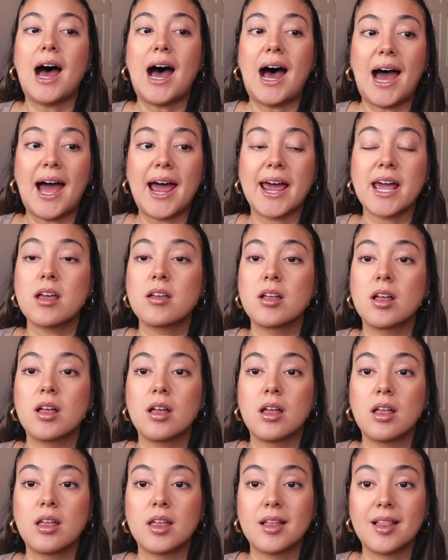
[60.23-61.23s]
I
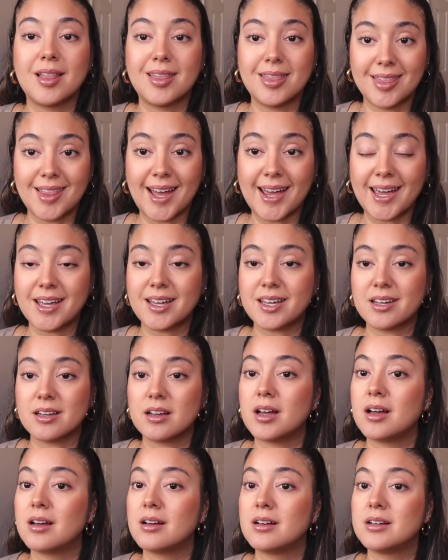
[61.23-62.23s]
like
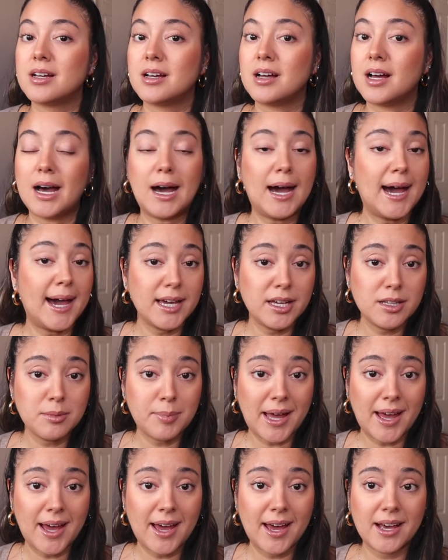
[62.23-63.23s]
high-end
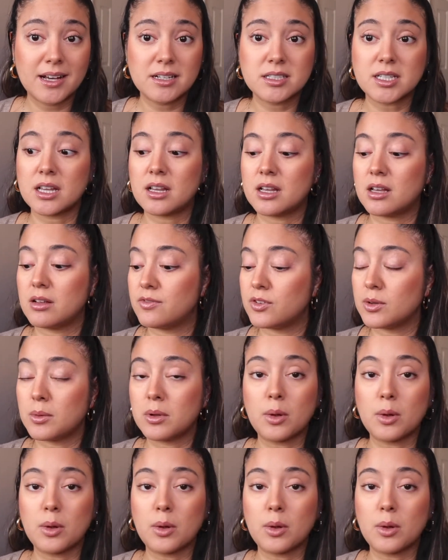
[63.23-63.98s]
bags, I love